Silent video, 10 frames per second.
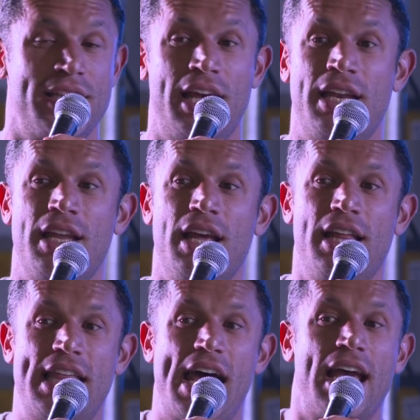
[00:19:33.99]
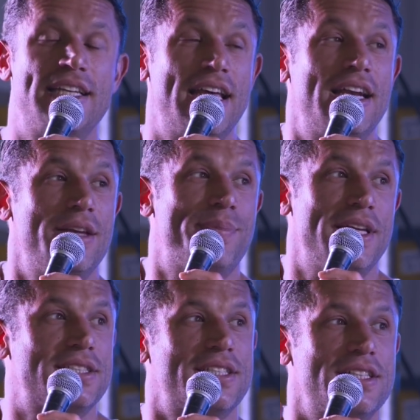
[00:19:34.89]
And then that identity
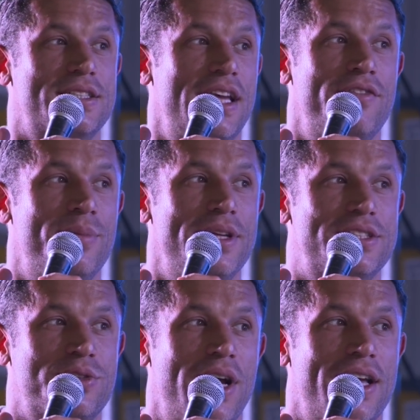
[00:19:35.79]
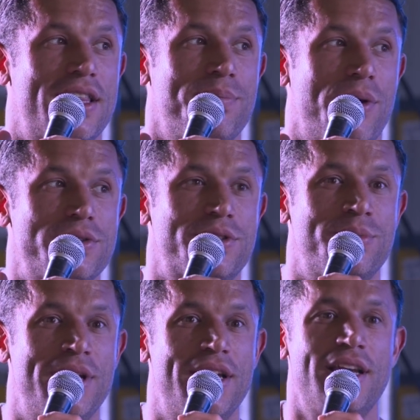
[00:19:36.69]
piece that has given me strength and
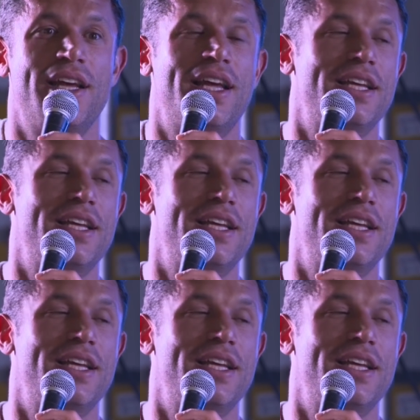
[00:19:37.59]
bolstered me